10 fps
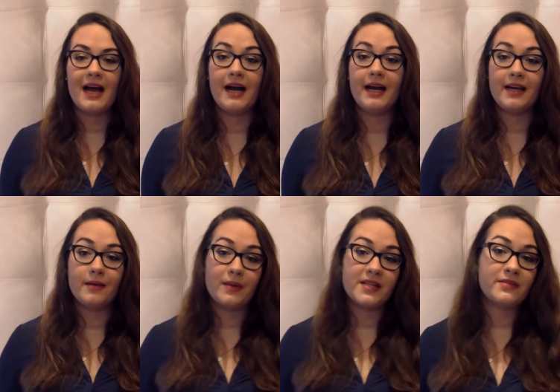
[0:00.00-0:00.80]

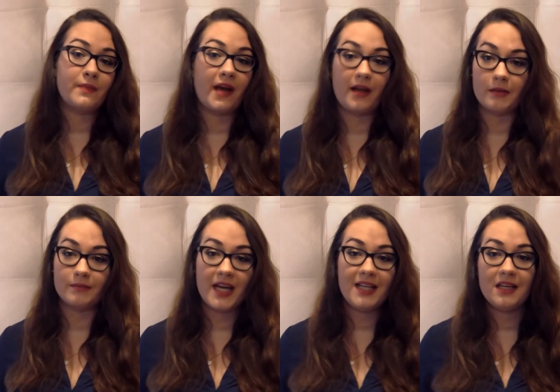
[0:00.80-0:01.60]
I passed
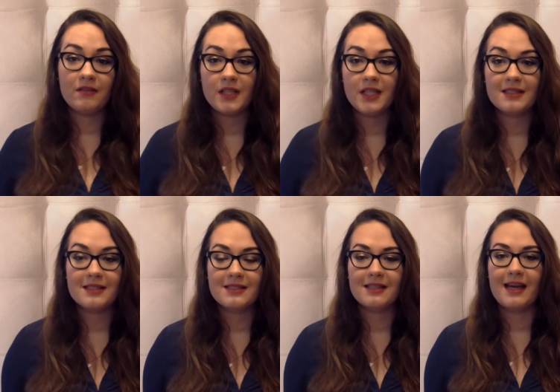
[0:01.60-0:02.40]
my A-levels